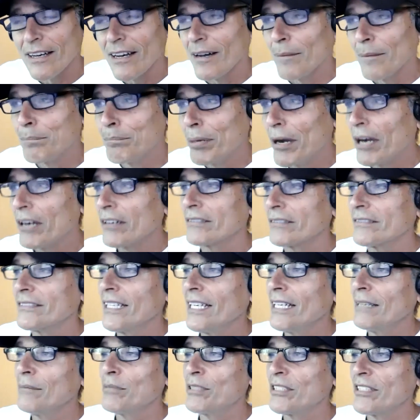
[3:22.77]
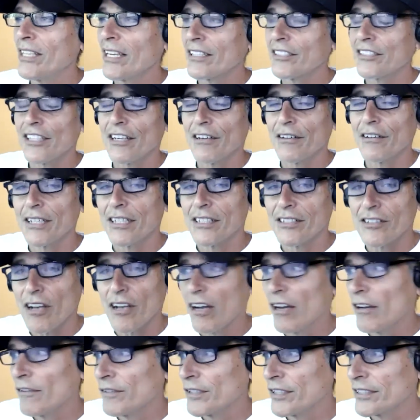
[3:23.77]
a part time secretary in his
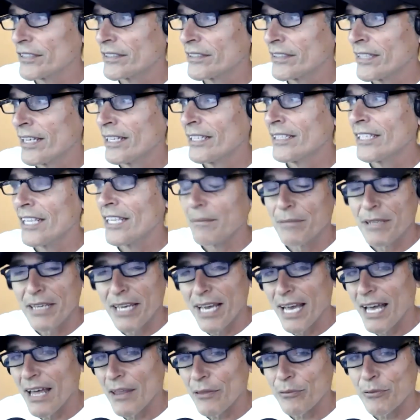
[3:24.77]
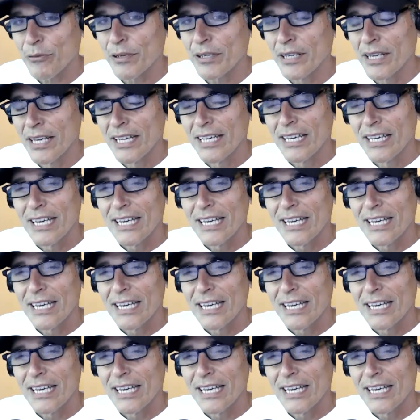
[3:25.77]
office named Catherine